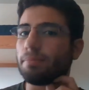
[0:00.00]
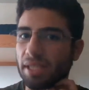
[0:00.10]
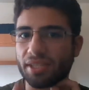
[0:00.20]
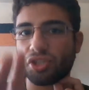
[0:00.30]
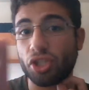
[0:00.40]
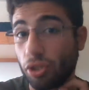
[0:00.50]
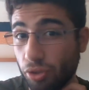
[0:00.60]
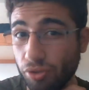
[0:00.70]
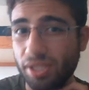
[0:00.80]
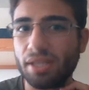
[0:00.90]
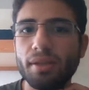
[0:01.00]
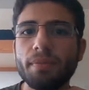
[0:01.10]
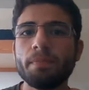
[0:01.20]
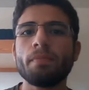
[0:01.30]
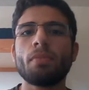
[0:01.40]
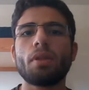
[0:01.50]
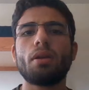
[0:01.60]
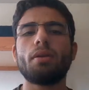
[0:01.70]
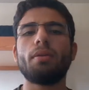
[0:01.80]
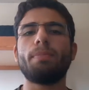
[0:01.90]
especially near New Zealand.
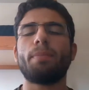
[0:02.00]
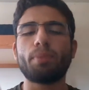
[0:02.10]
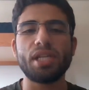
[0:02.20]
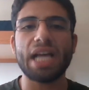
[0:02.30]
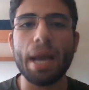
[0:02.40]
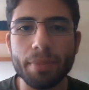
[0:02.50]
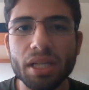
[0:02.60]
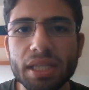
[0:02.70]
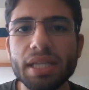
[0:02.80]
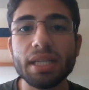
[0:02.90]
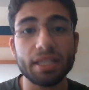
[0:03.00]
But predominantly,